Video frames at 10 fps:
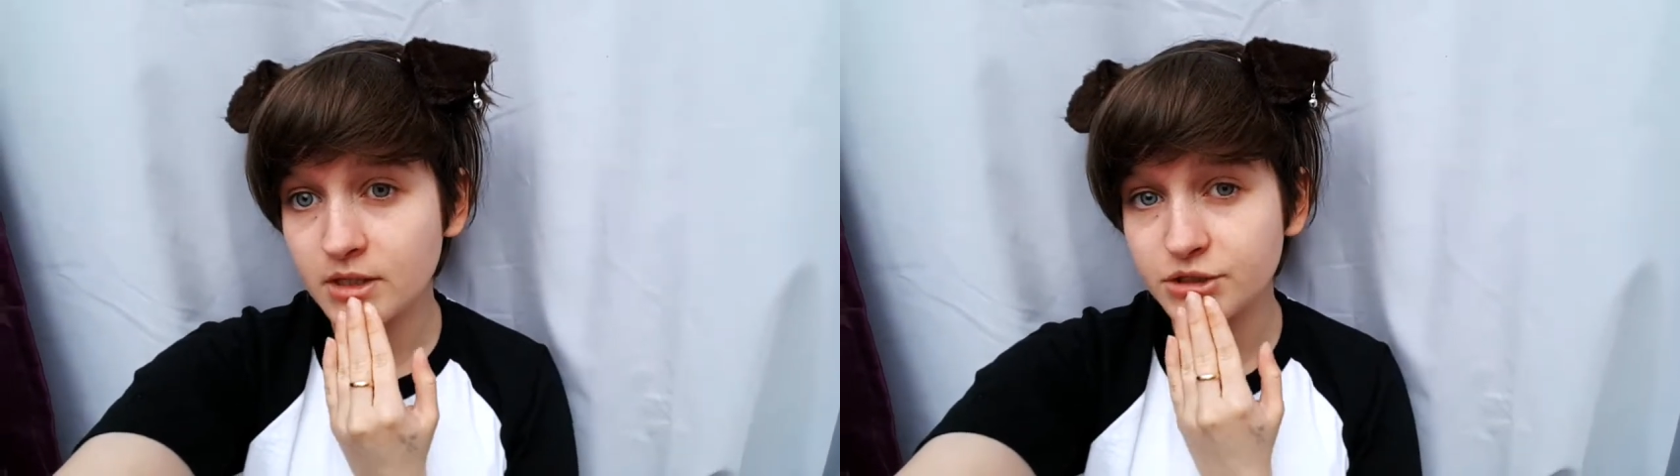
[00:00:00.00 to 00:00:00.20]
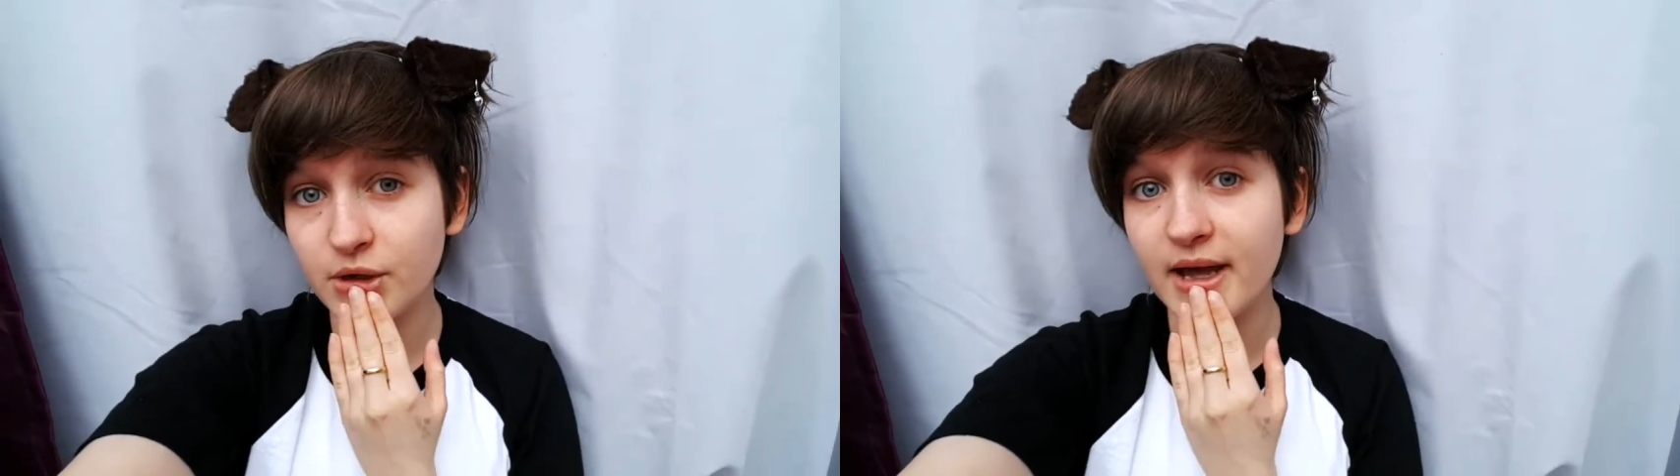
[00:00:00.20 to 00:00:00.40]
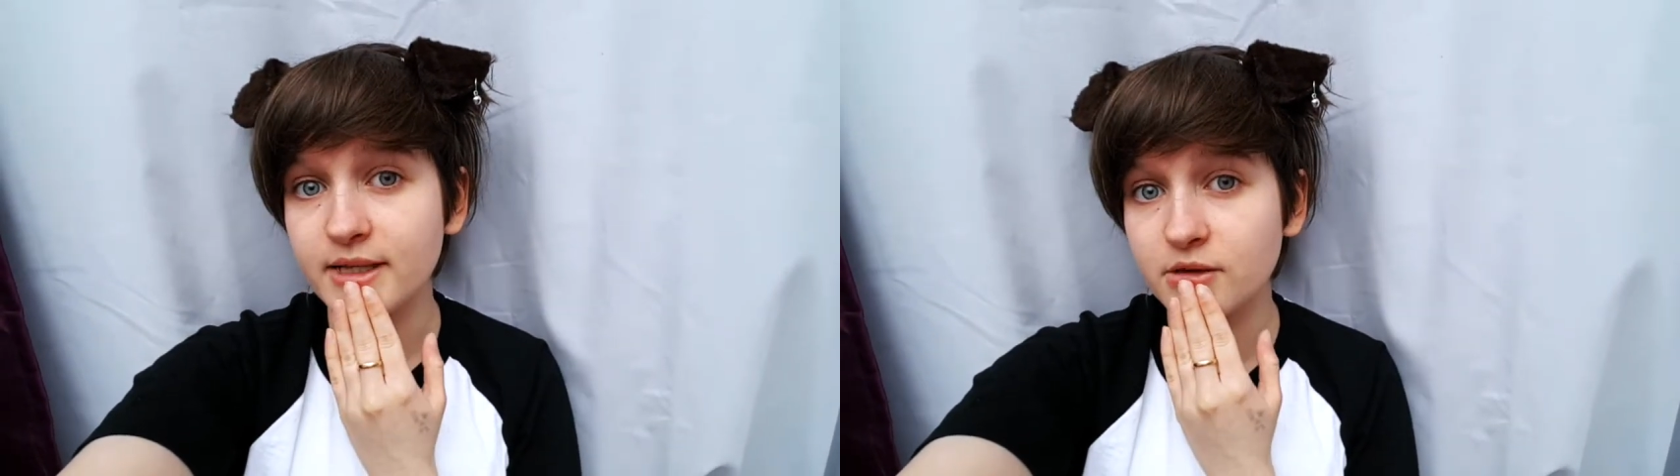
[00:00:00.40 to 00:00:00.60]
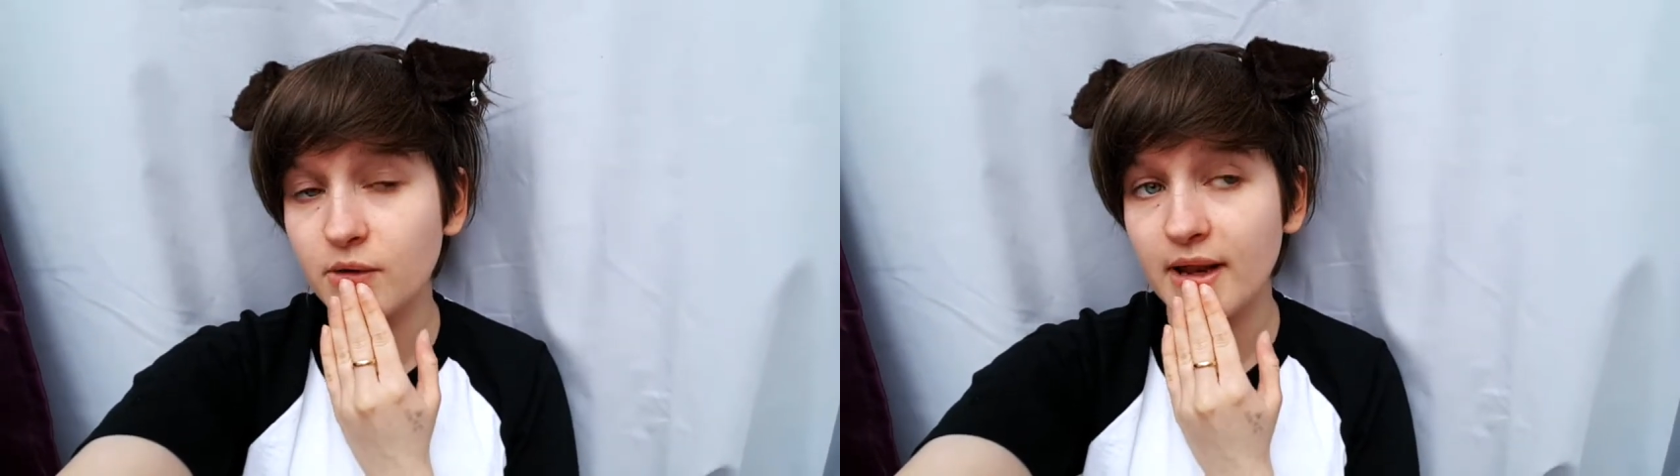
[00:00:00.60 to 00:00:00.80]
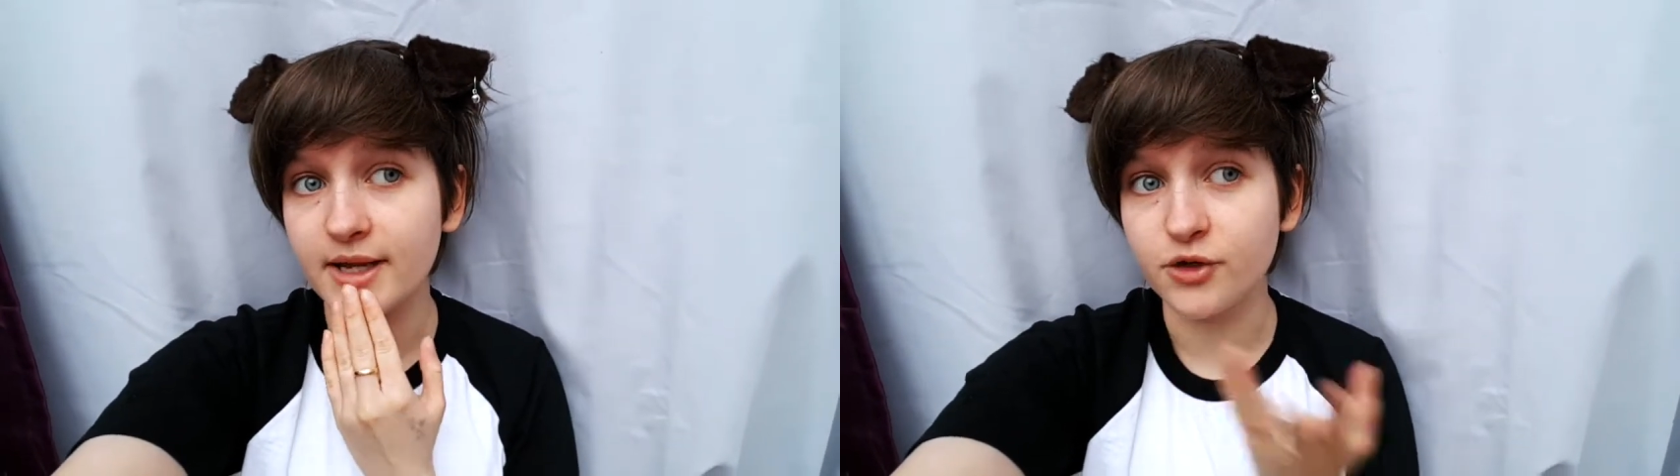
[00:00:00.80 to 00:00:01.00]
So yeah,
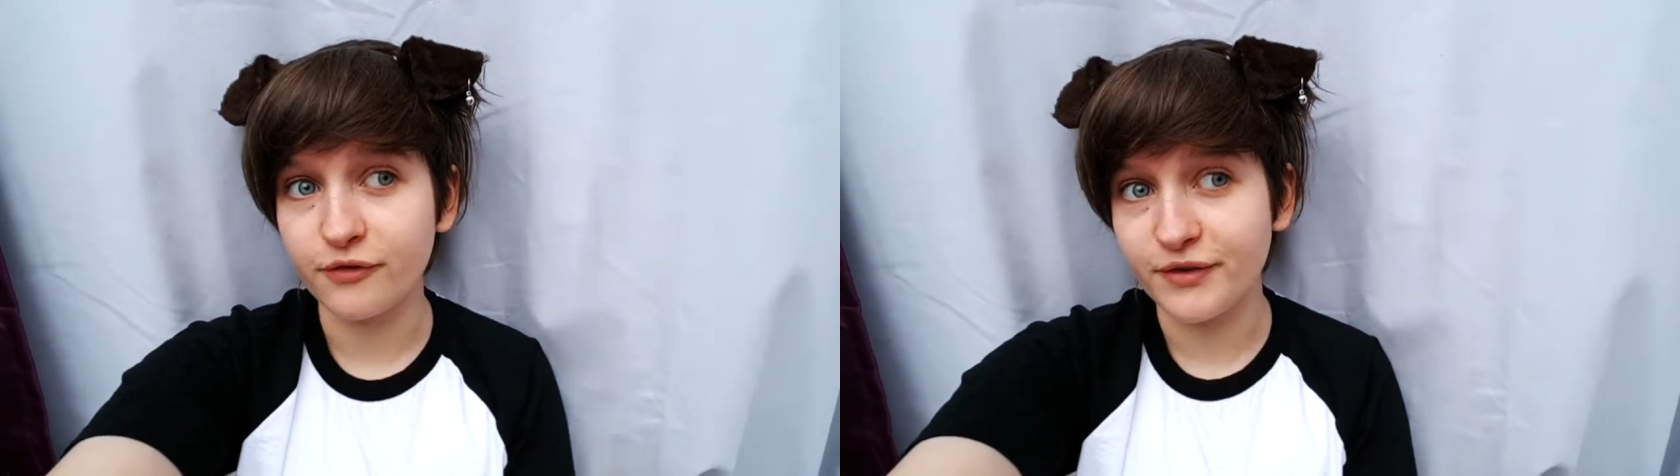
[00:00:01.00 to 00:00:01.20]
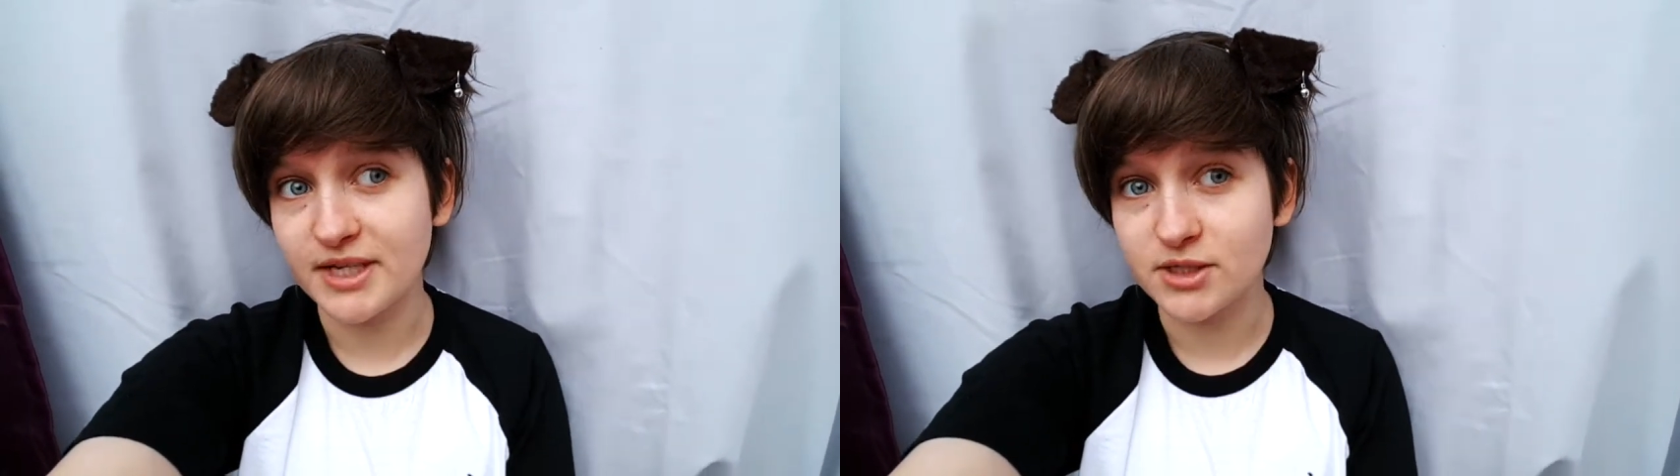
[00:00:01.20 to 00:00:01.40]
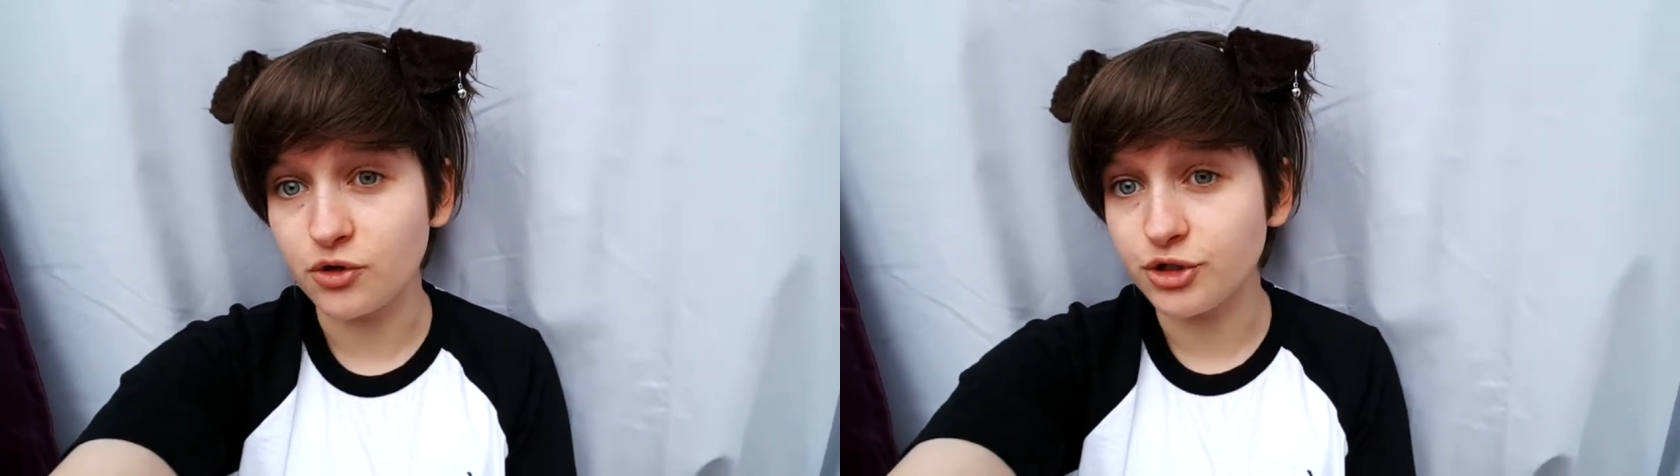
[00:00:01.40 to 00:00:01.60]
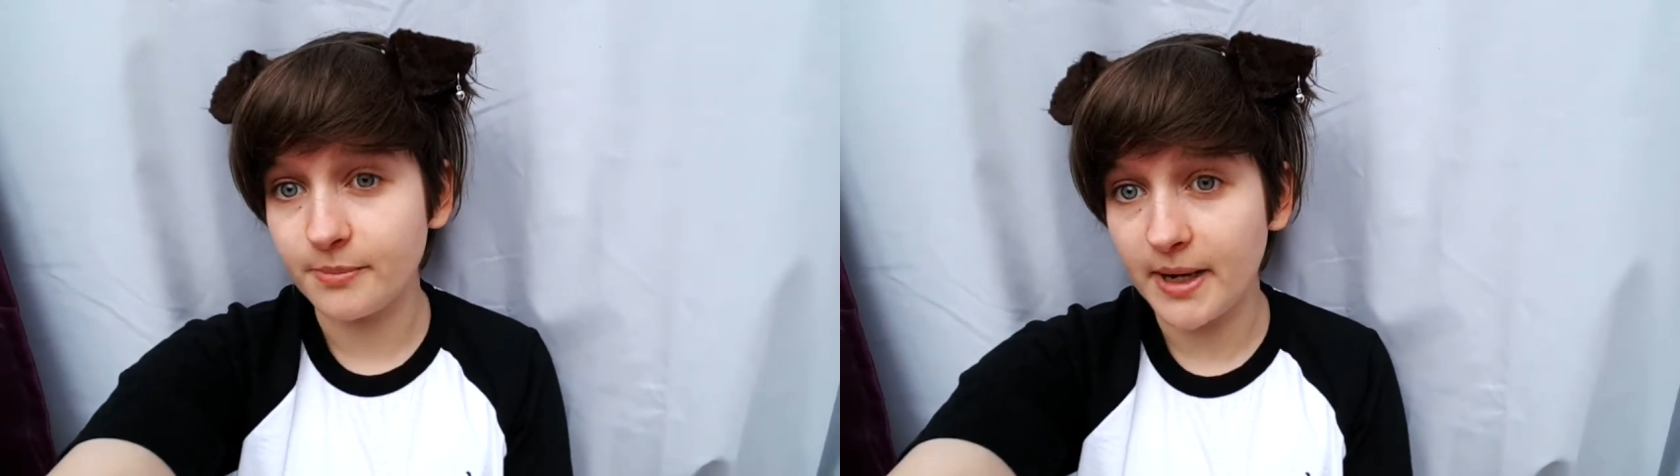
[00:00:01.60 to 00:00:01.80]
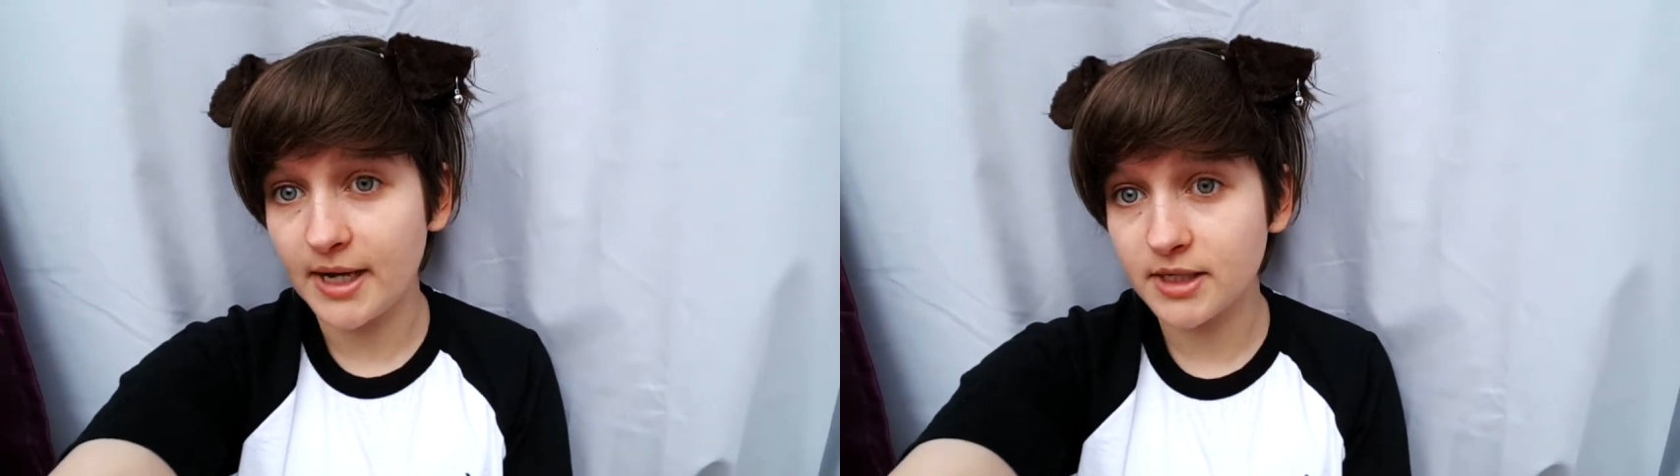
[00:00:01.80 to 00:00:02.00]
don't let your fears hold you
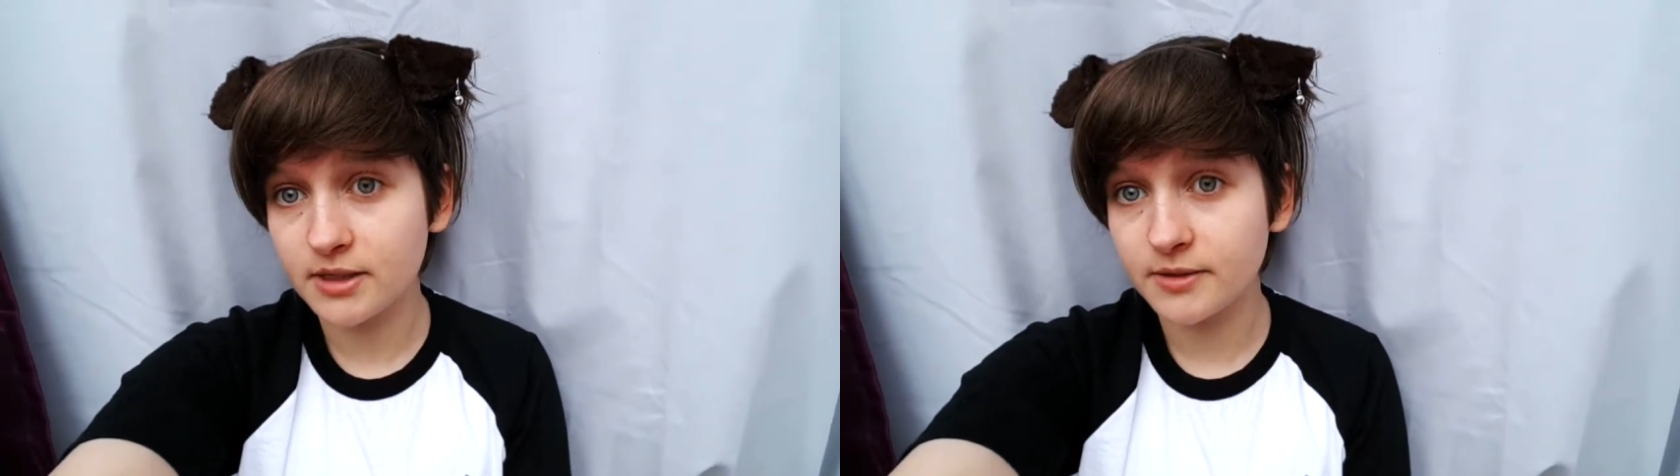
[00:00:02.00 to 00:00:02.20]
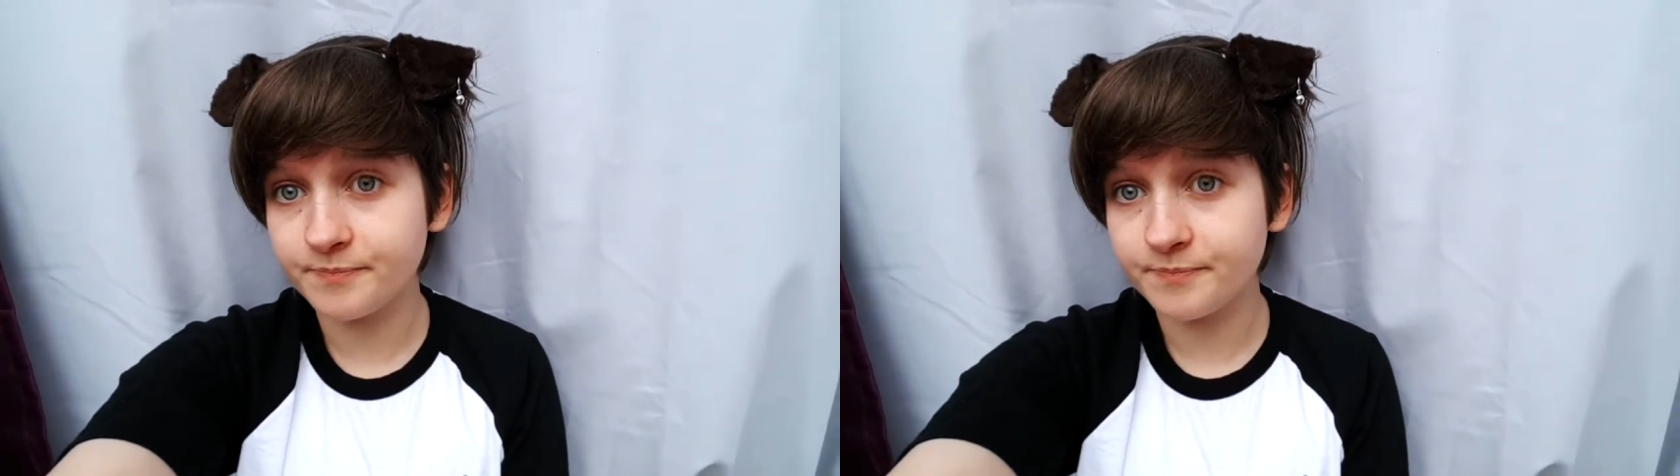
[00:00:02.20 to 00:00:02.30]
back.